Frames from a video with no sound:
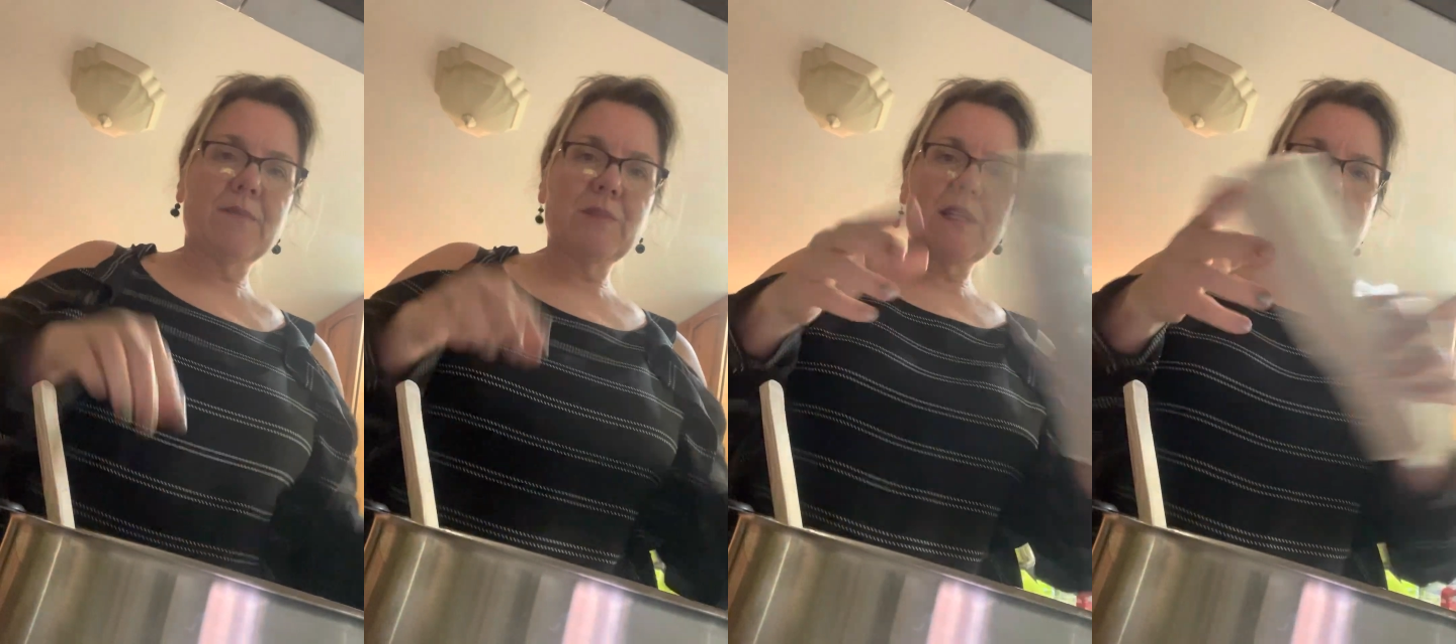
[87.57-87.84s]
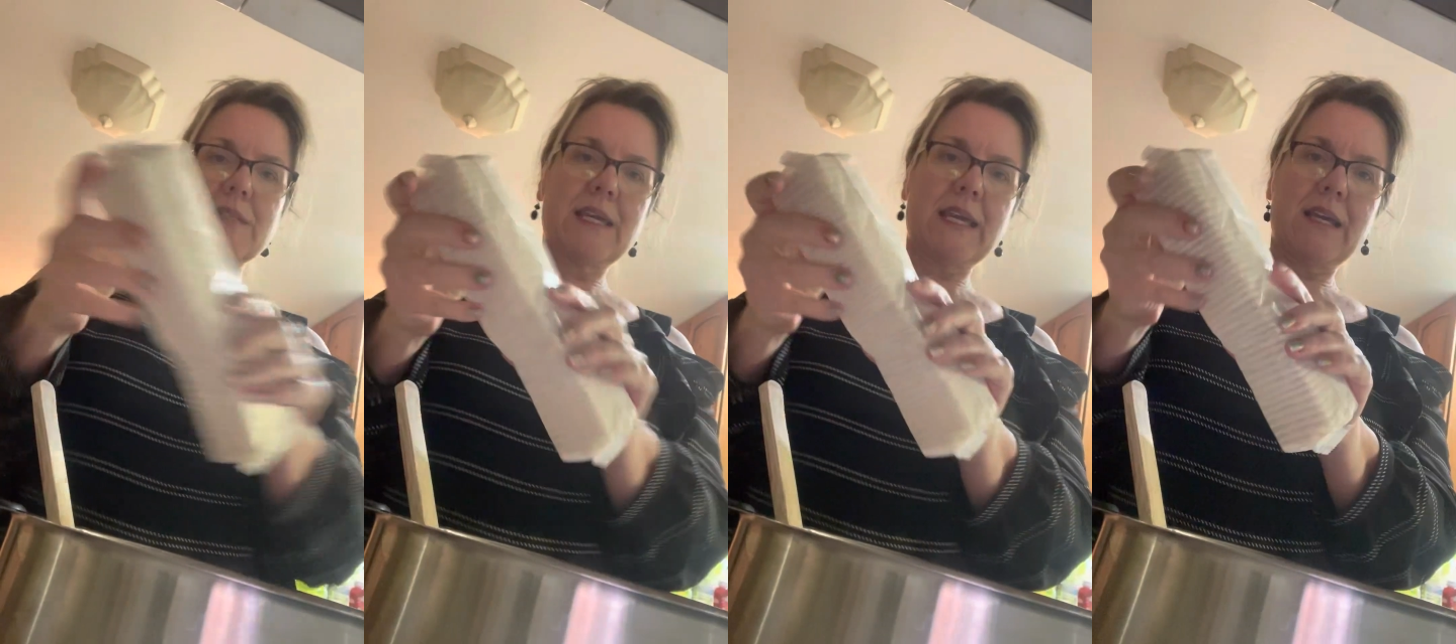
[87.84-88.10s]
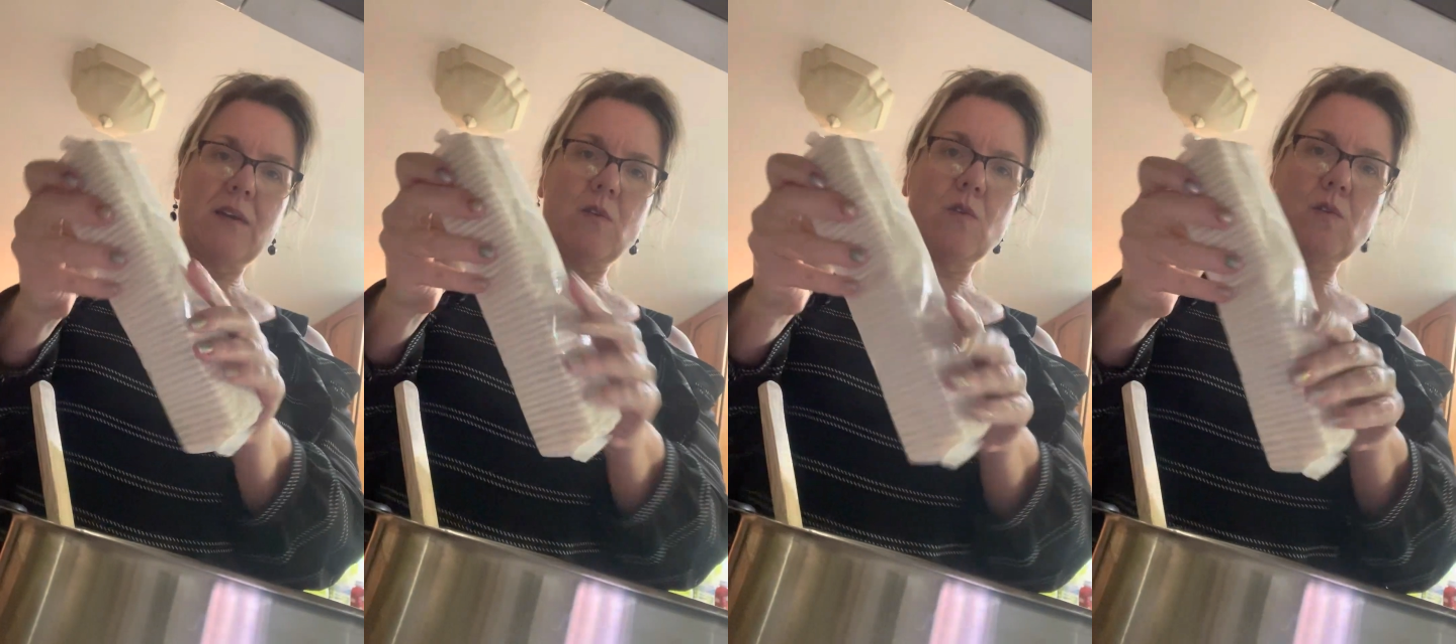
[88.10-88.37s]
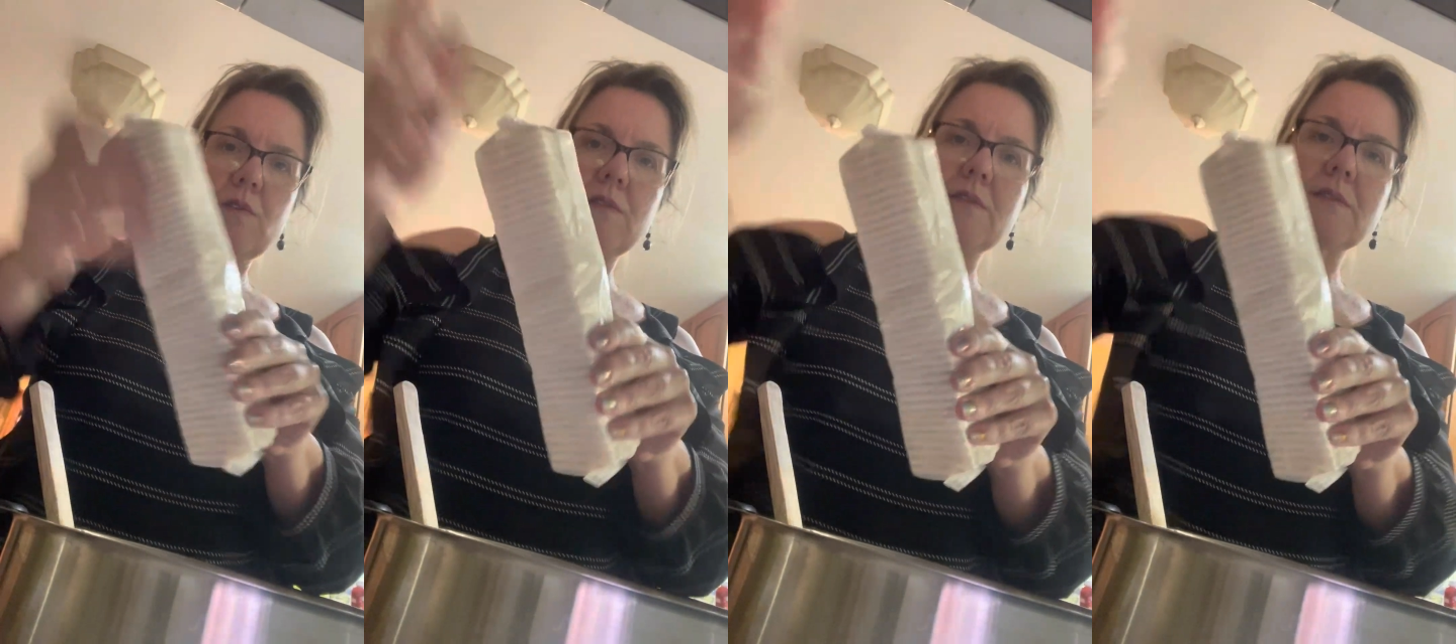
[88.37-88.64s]
going to take a
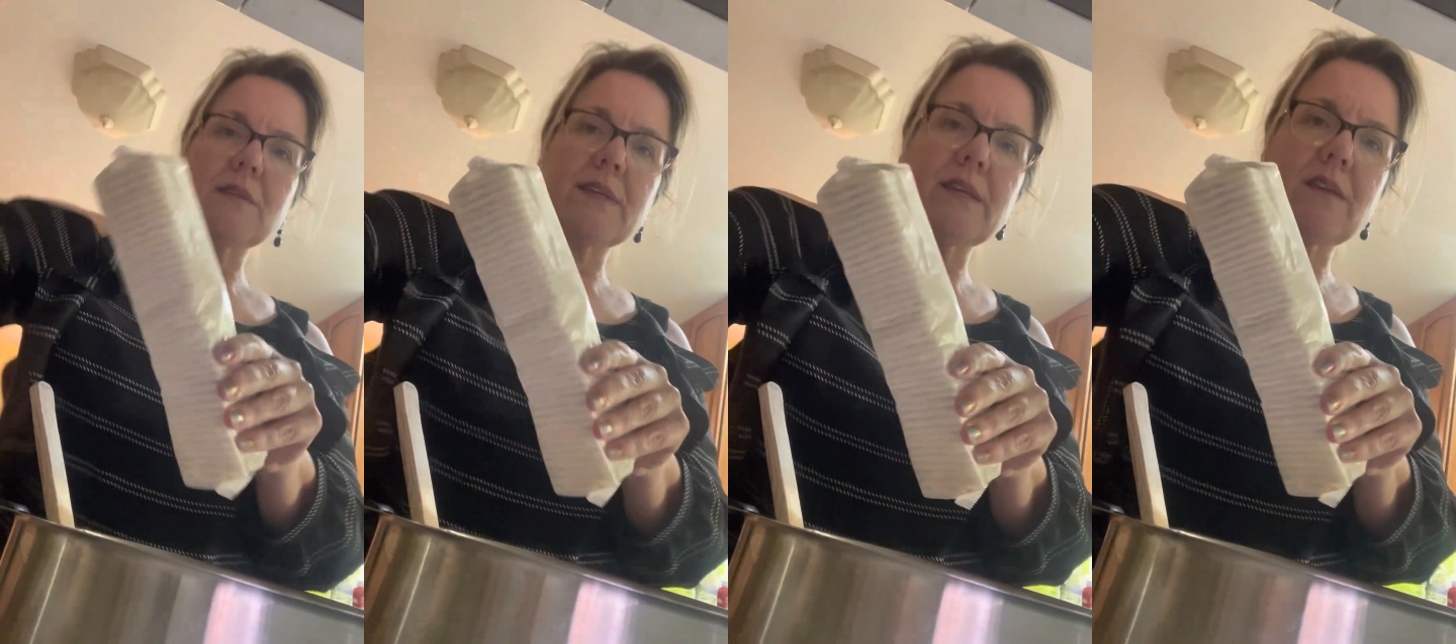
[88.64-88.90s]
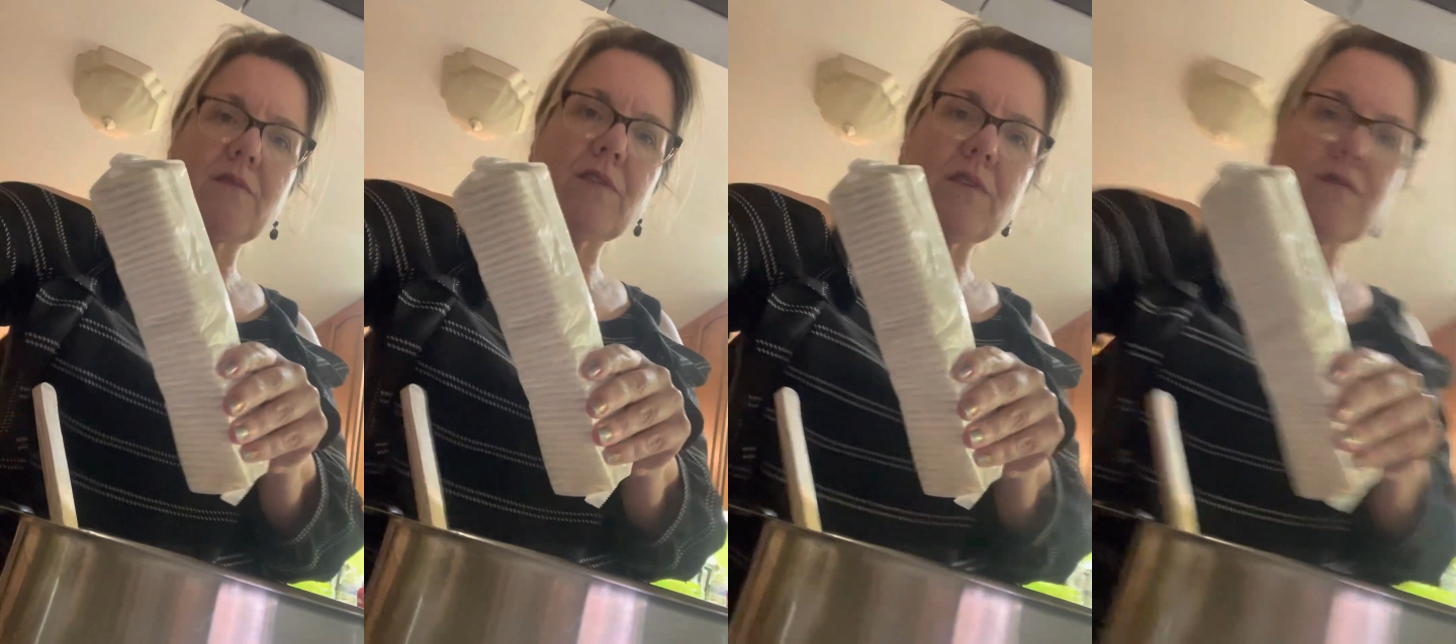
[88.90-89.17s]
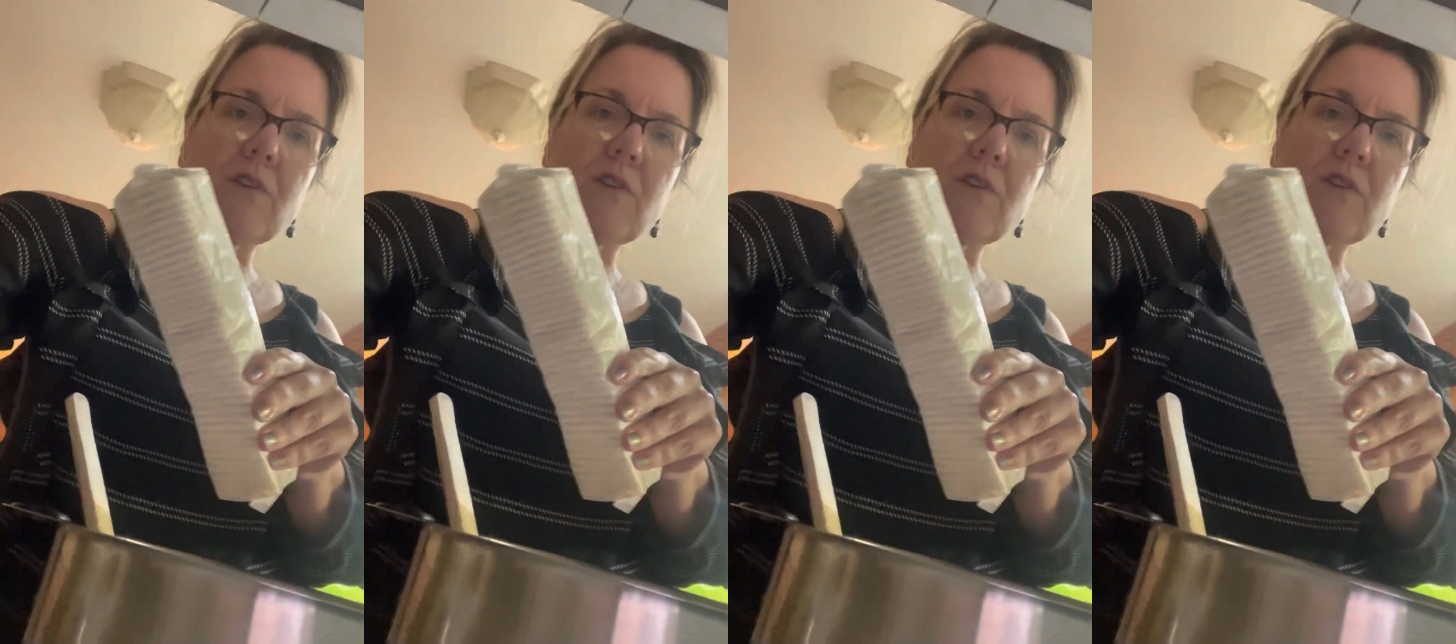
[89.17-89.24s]
whole sleeve of